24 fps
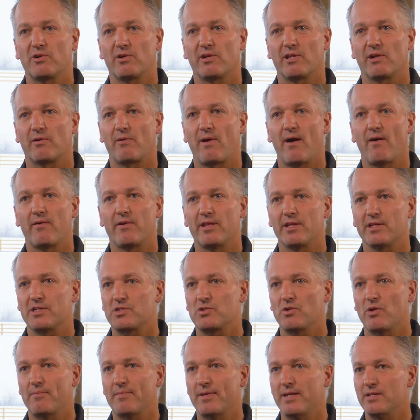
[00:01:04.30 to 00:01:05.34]
out of the ground, and the
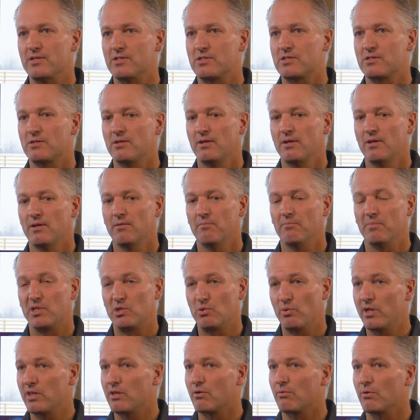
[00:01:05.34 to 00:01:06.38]
soybeans
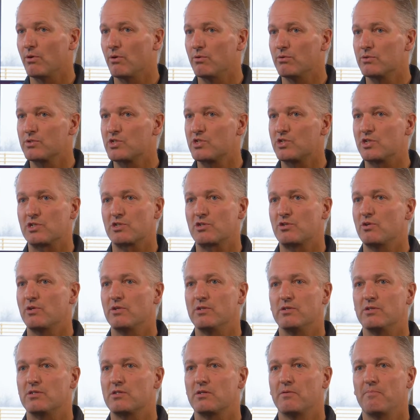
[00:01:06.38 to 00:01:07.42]
between the rows just
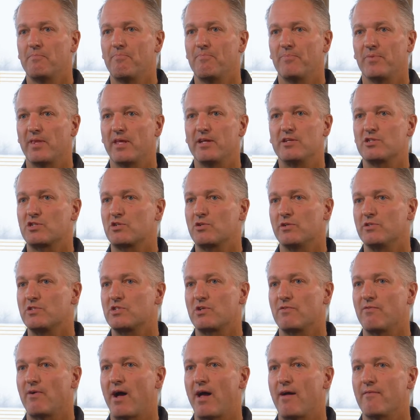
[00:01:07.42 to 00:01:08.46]
couldn't
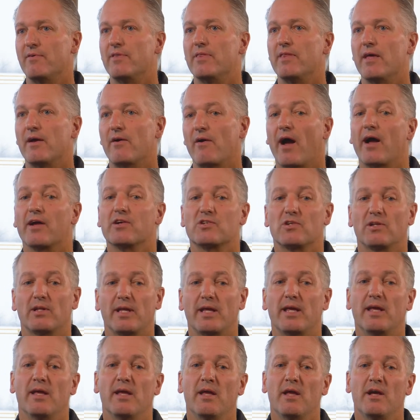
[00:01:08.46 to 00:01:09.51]
survive, and they're
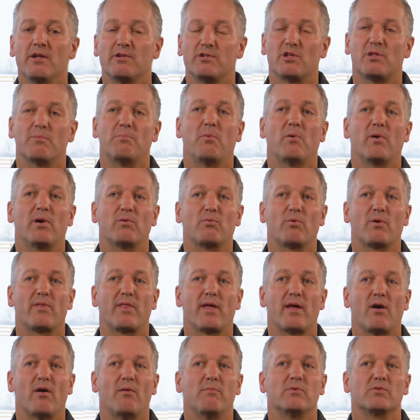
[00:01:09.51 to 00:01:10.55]
actually to the point where
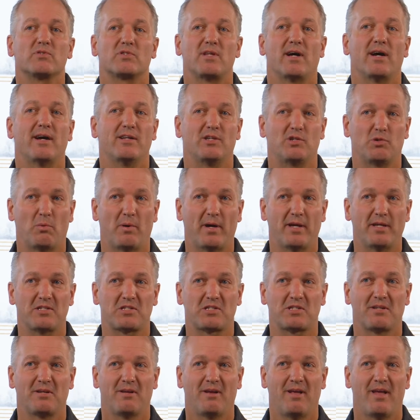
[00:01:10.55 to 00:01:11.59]
they almost died
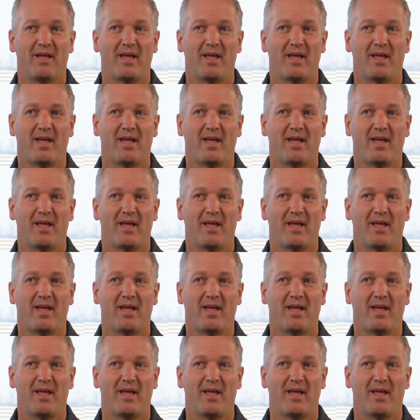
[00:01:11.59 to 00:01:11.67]
twice.